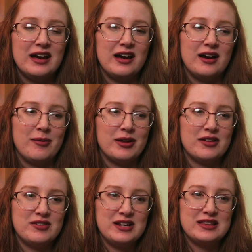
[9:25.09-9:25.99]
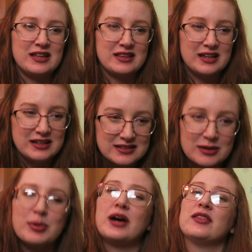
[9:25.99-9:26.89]
Um, I love anything that is
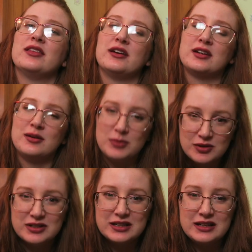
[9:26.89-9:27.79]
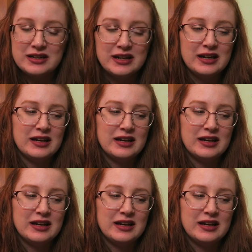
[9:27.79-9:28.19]
about the community.